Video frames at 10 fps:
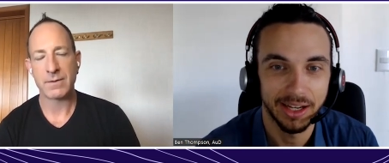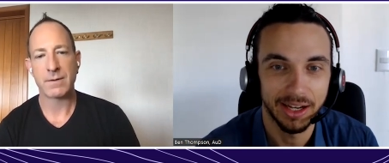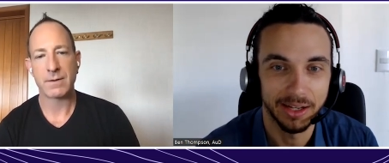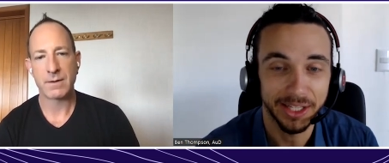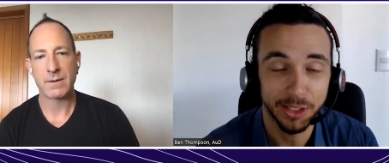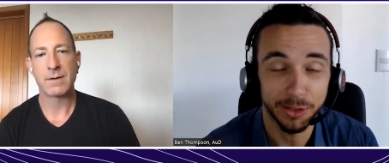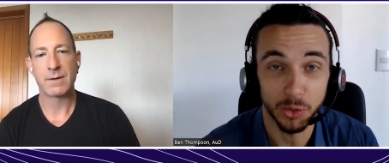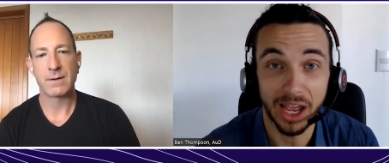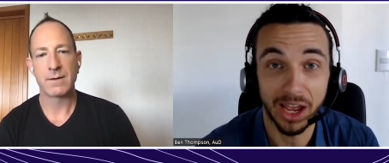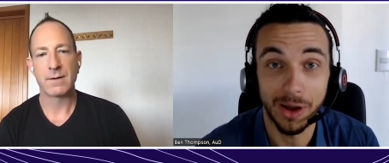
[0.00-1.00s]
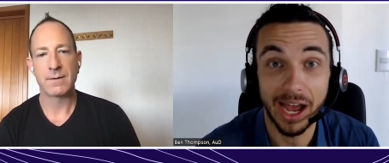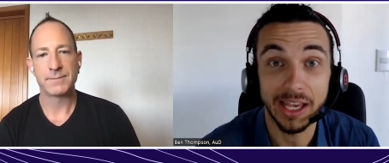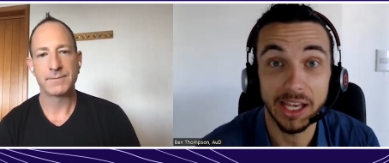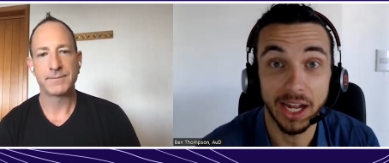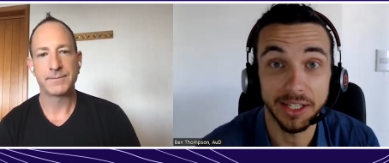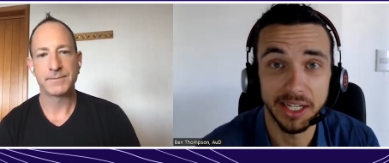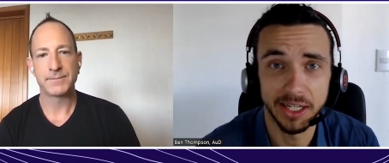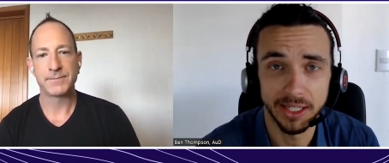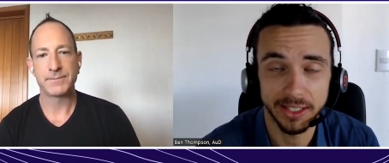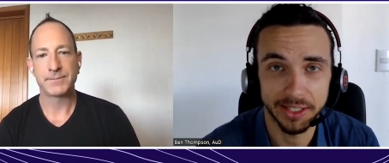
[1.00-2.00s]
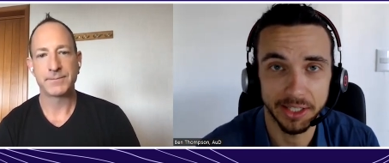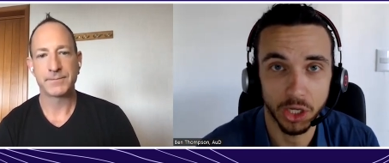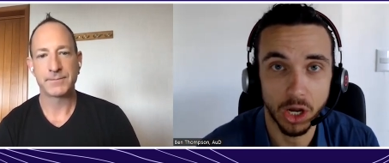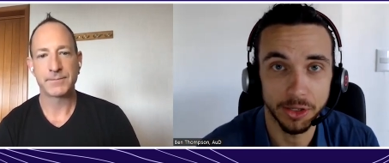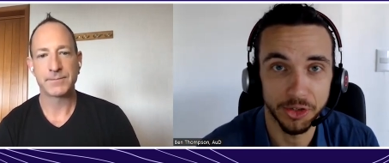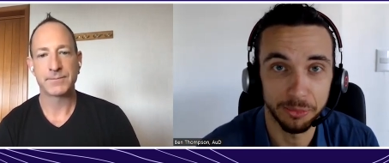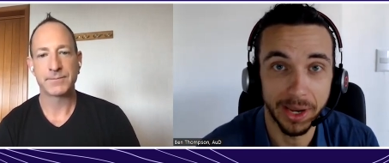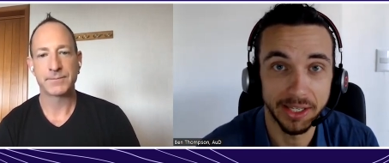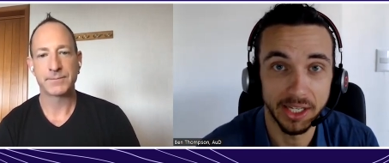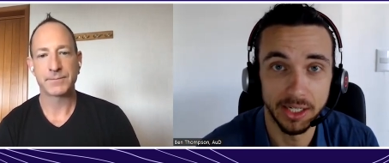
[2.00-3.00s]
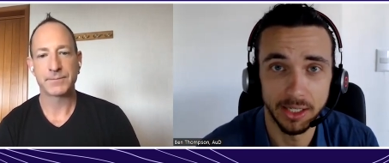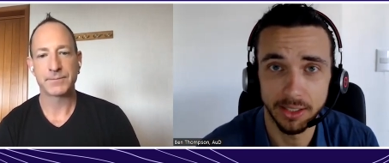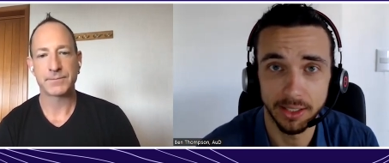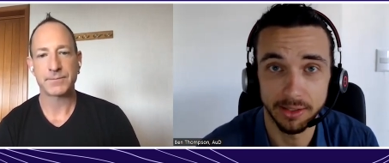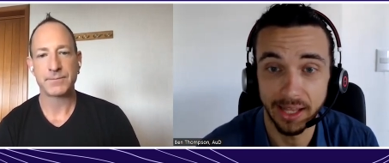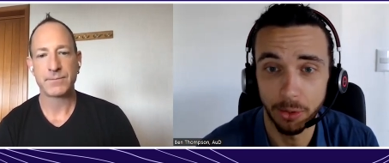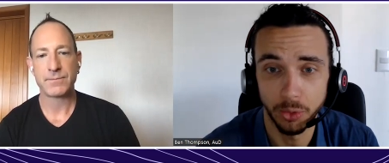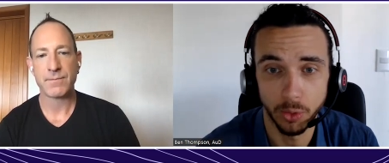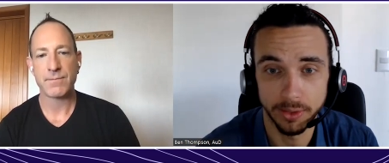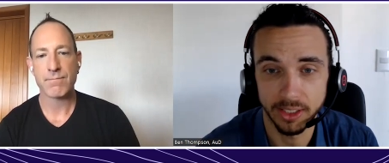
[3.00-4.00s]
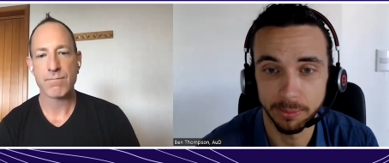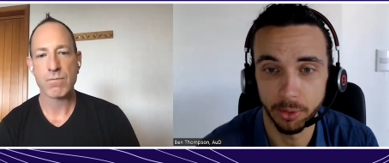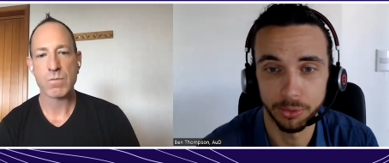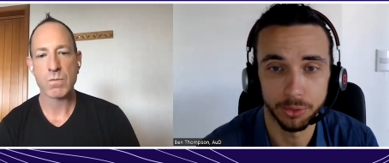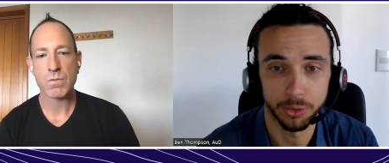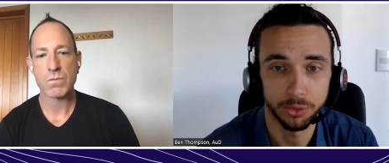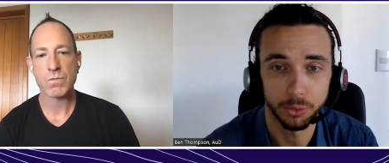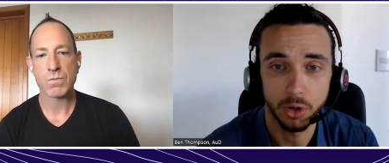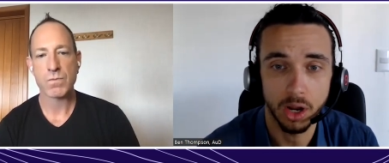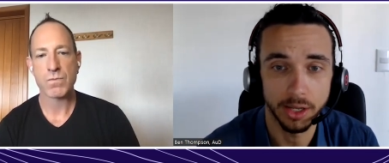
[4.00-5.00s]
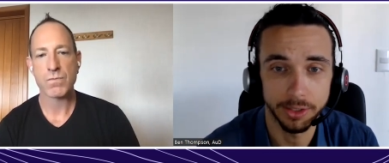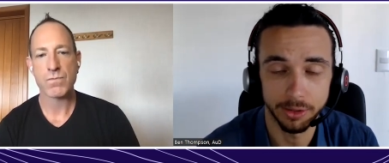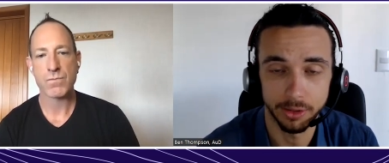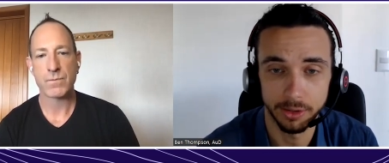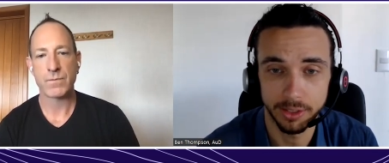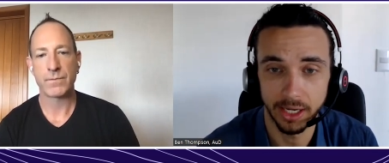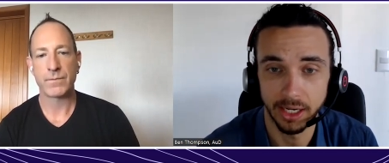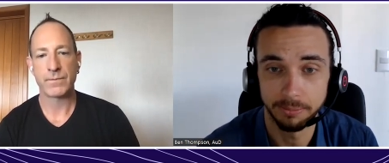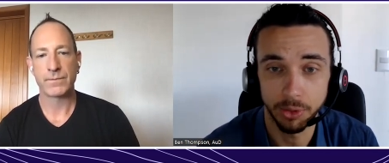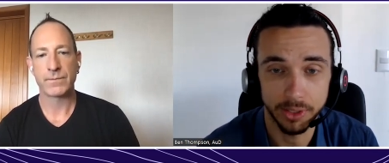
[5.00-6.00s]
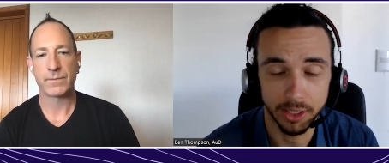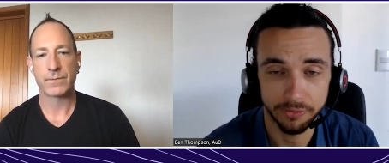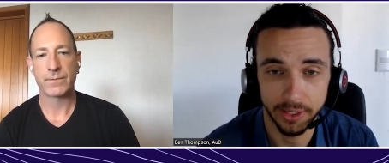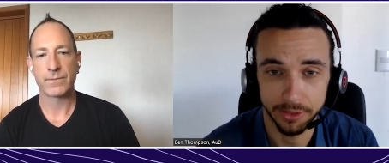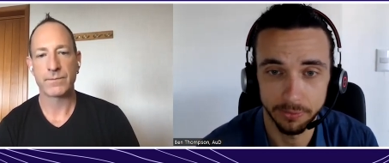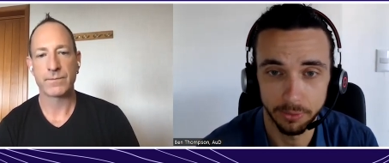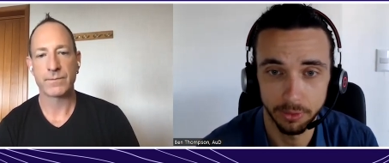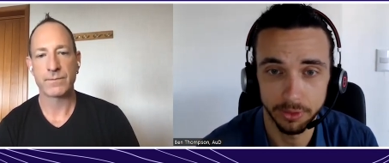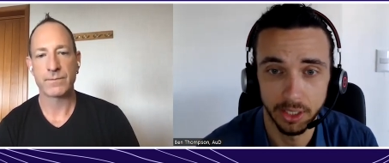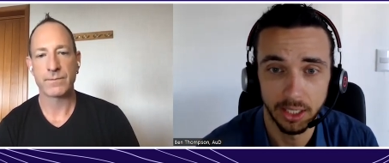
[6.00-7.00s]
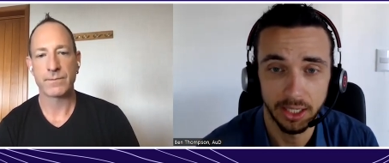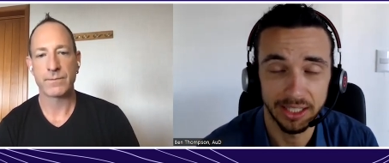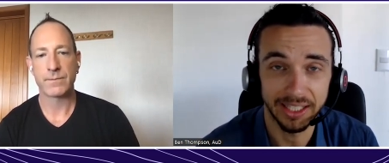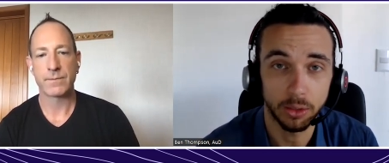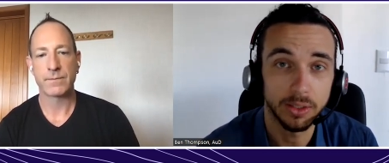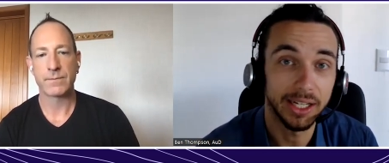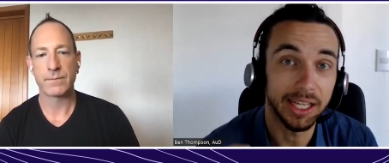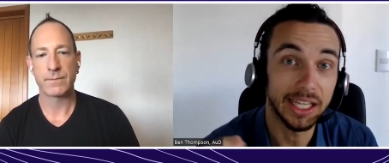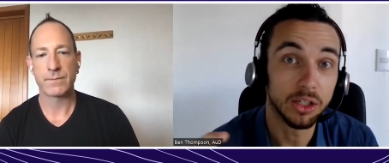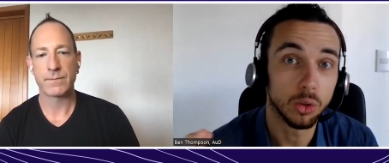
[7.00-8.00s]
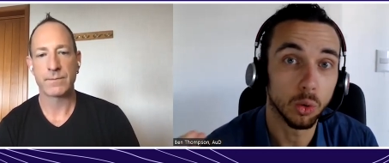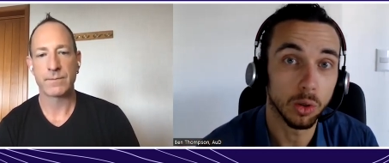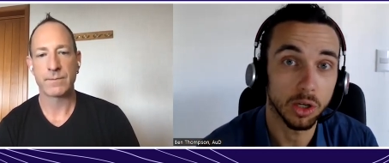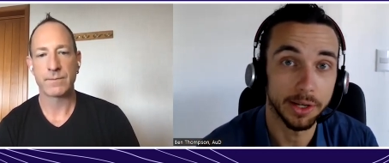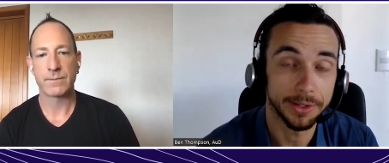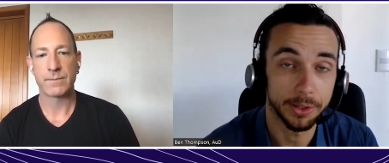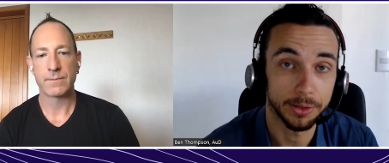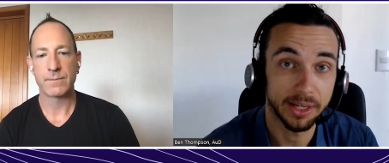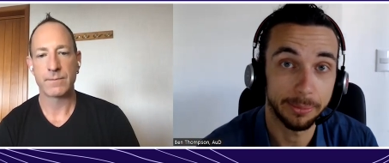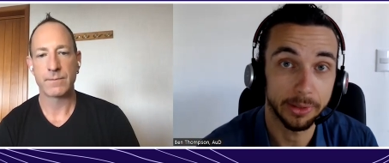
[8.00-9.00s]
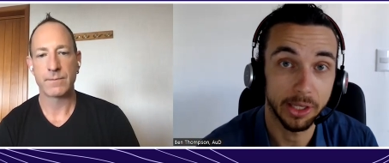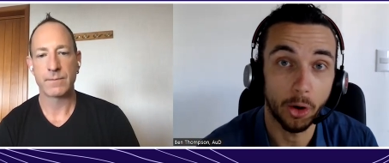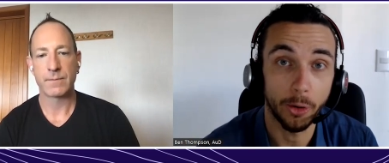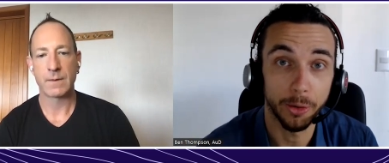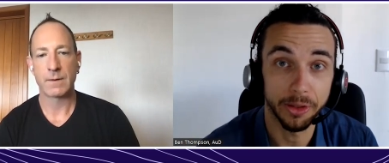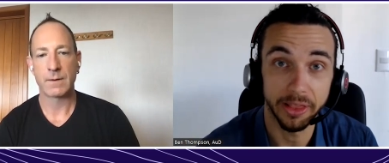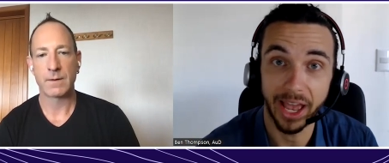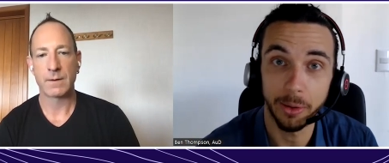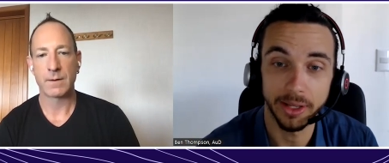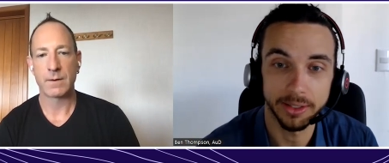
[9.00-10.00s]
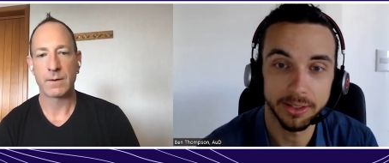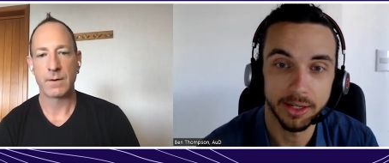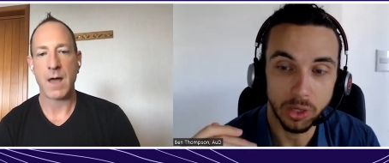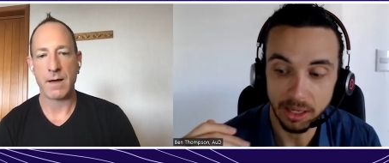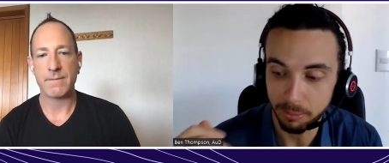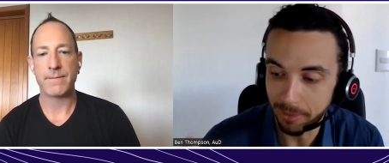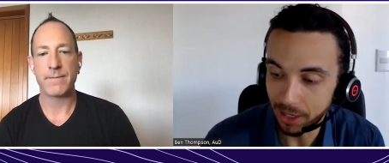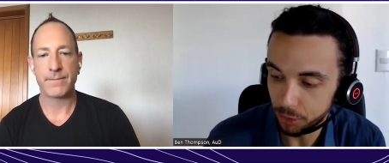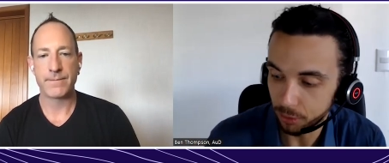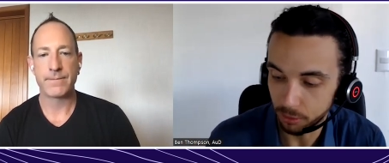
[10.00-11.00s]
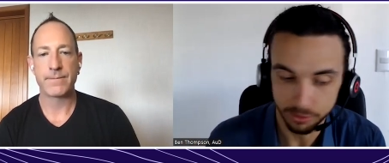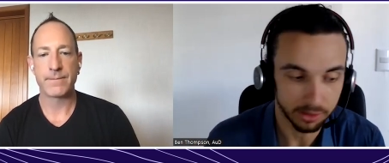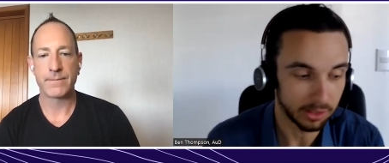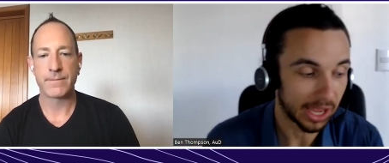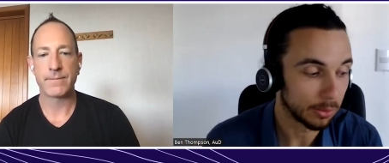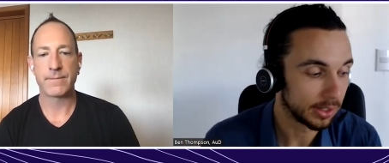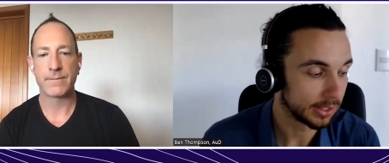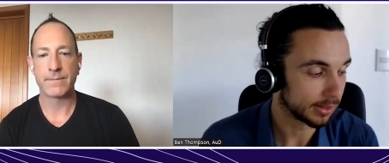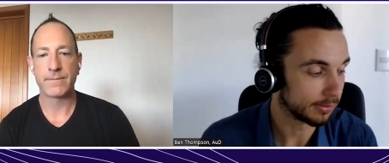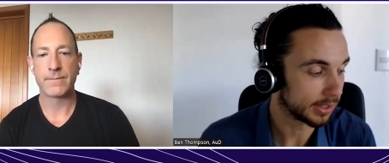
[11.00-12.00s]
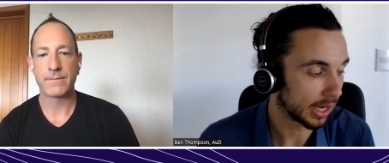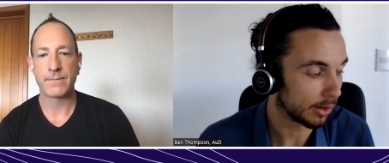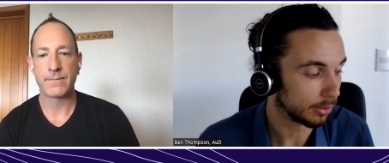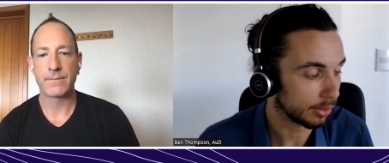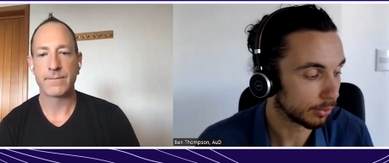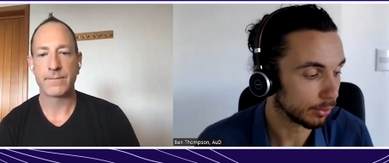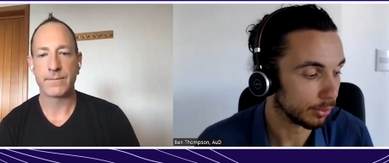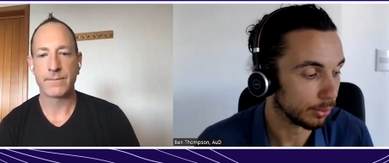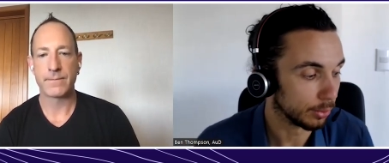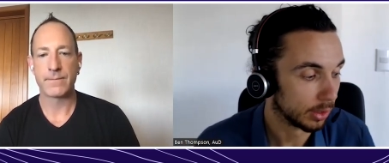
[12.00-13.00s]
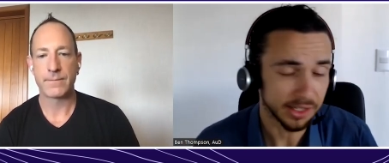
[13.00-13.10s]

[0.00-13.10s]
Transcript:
Speaker 1: Yeah, that's also how I got tinnitus. That's the cause of my tinnitus, is loud noise exposure through concerts and music festivals. Like you said, indoor concerts typically are the loudest. We can measure the loudness of sound through